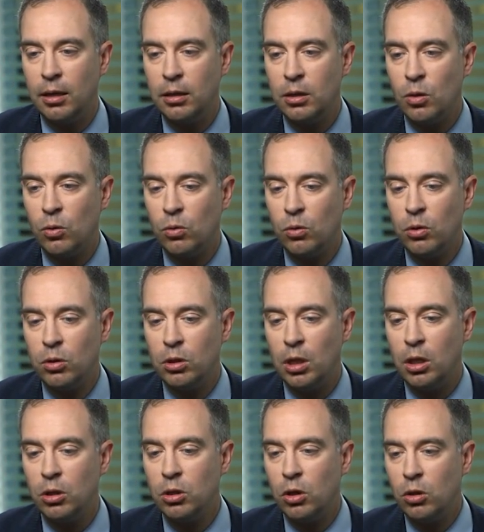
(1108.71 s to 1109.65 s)
you know,
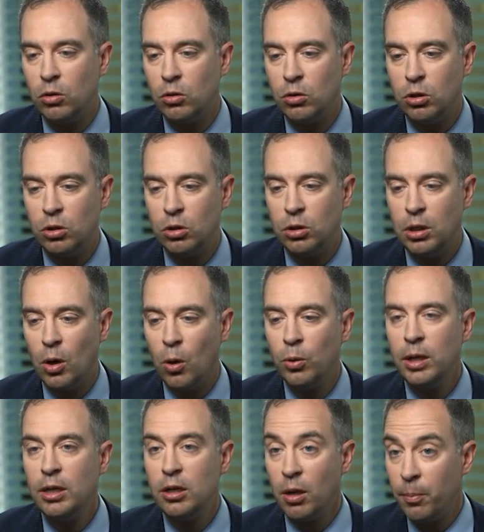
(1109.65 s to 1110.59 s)
the
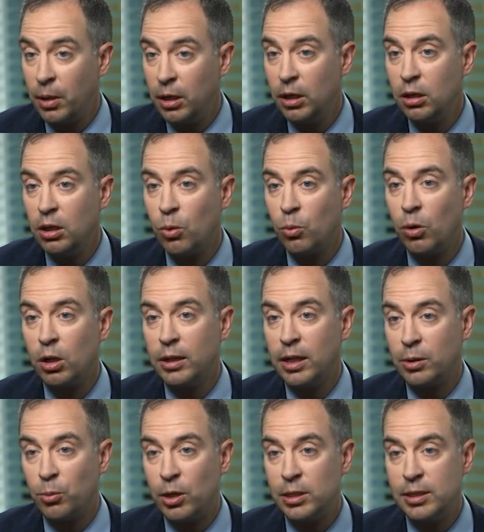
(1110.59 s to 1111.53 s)
only company in the world
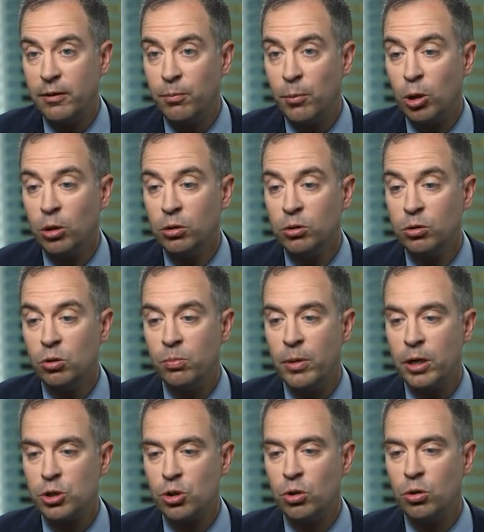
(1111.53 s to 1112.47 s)
that was able to
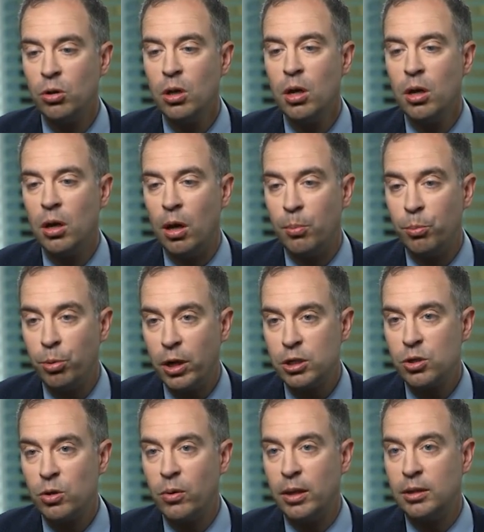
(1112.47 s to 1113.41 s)
measure
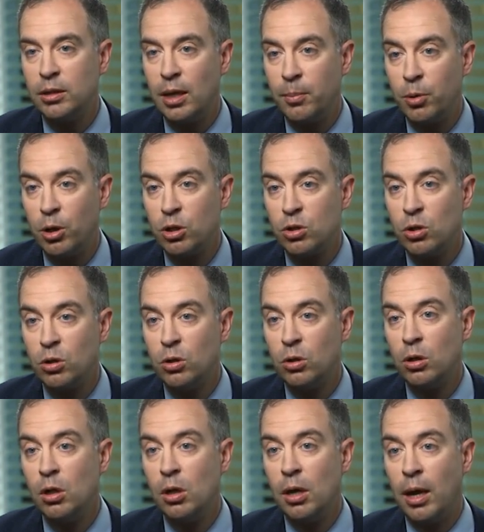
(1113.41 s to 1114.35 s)
pressure and
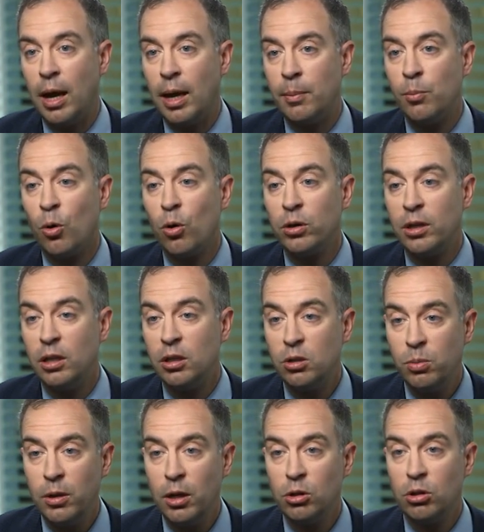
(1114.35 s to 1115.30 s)
temperature at more than
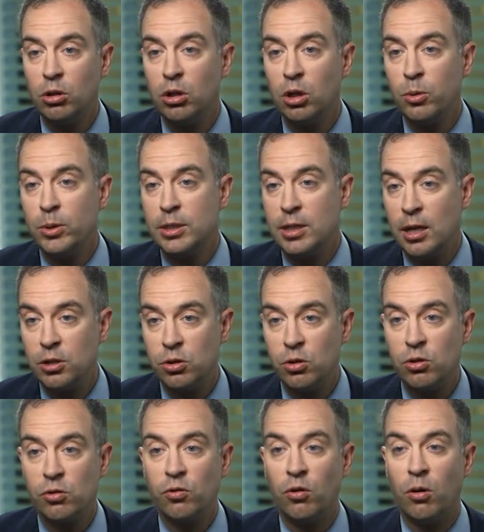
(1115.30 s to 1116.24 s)
300 degrees
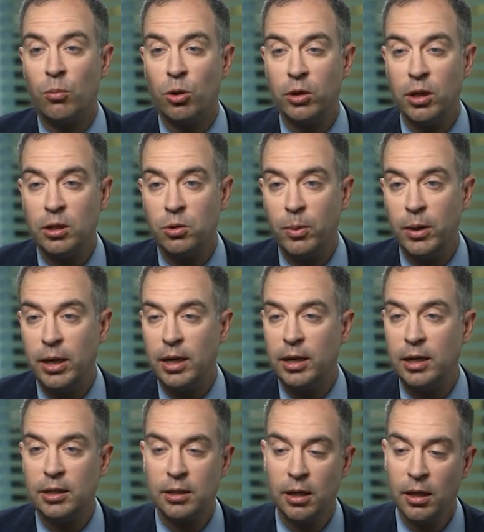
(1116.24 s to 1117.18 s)
Celsius for more than 3
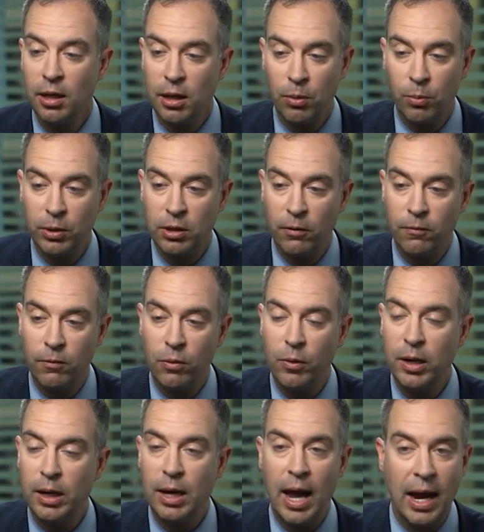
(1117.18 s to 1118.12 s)
years with a
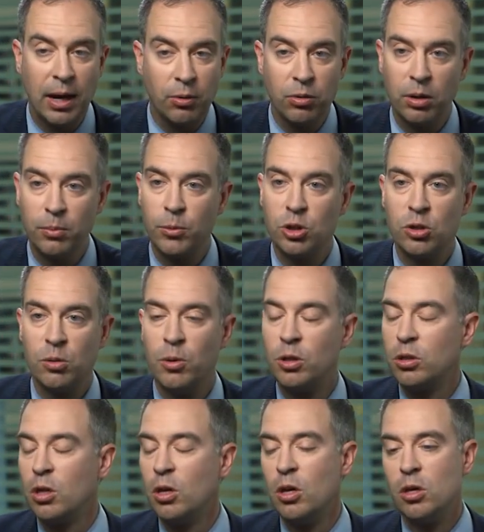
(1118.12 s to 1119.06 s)
very accurate
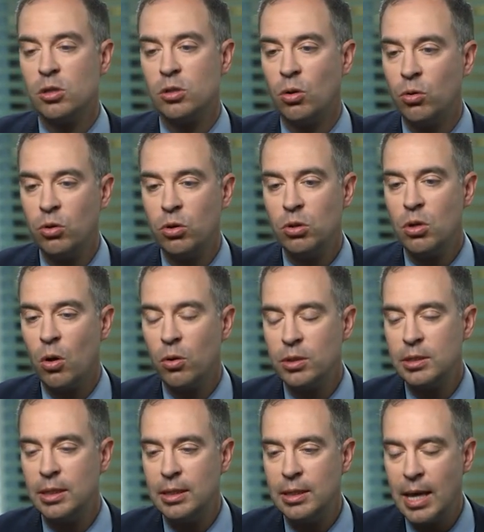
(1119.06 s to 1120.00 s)
measurement. So you
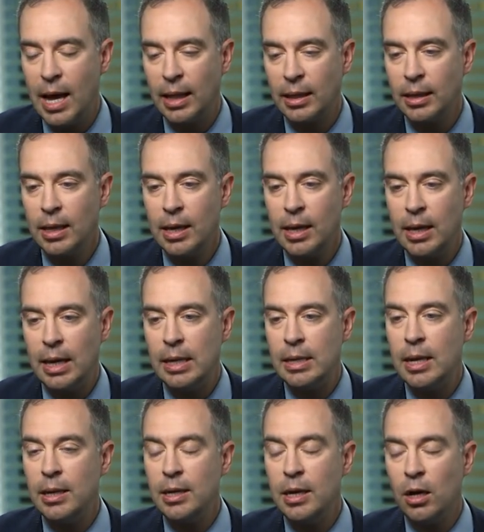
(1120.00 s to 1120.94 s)
don't see that
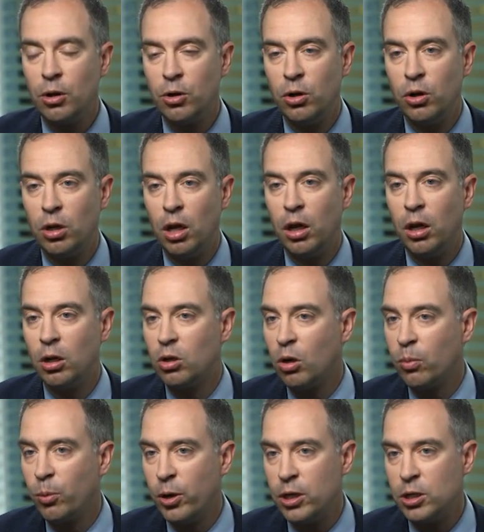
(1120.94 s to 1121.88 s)
in any other
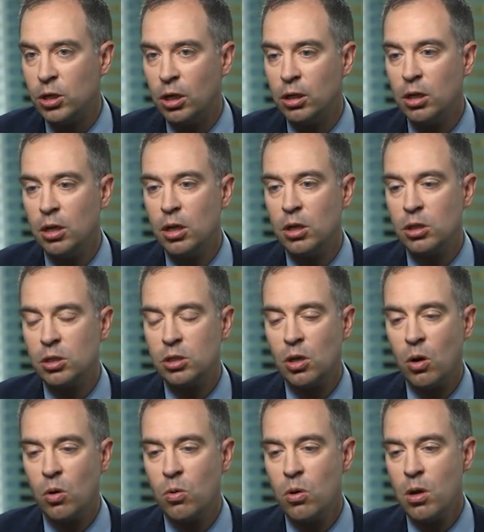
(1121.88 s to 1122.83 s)
corporation.
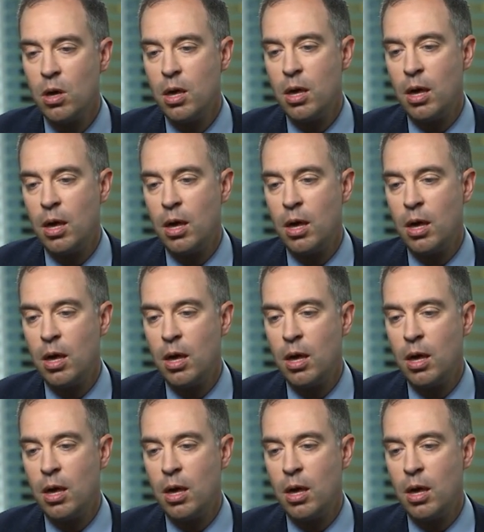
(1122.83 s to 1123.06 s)
So